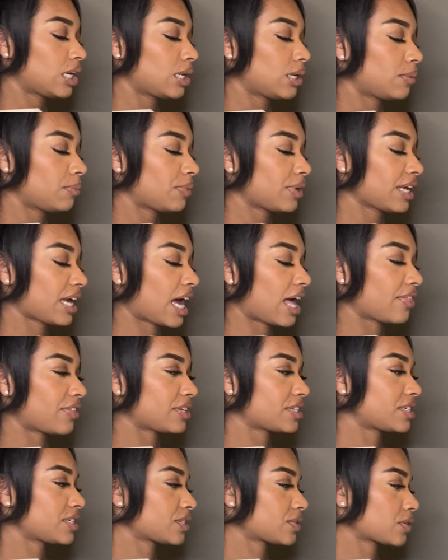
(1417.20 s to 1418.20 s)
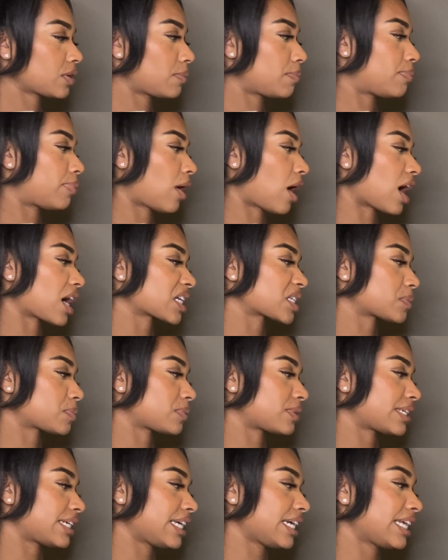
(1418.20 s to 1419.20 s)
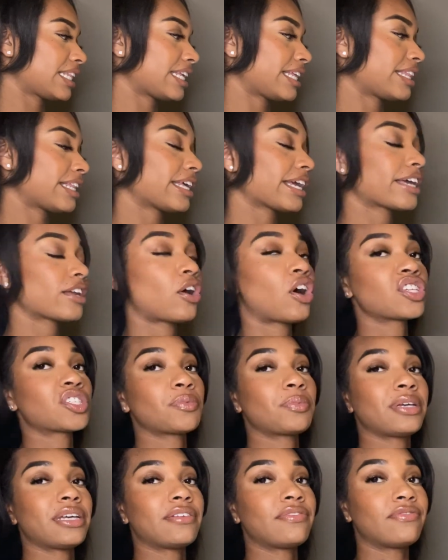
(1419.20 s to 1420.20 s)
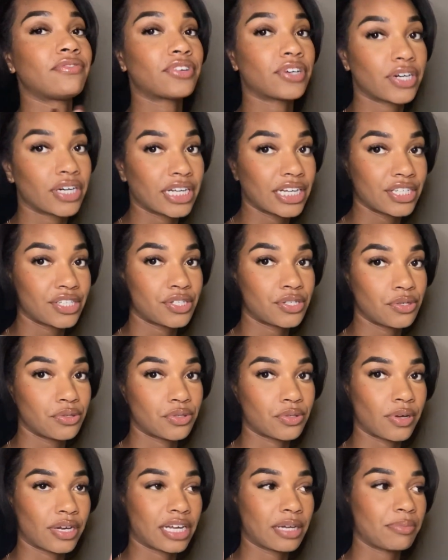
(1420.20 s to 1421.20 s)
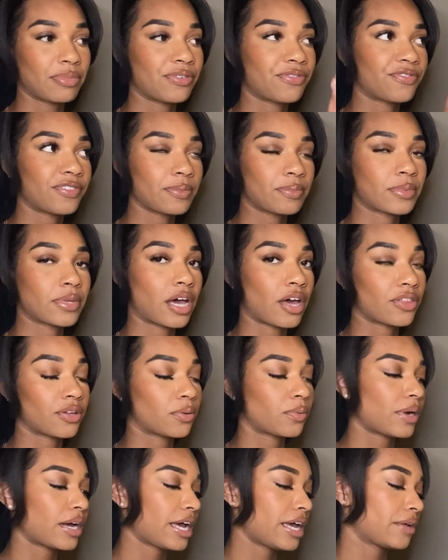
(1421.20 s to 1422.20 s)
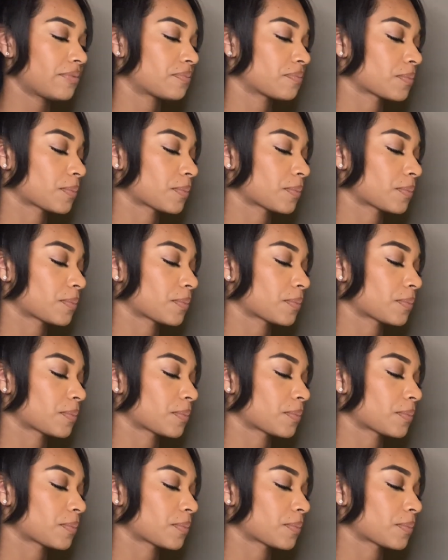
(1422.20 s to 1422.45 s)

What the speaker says: But yeah, this is a box pleat. And then they can also be inverted too, so it can be flipped the other way.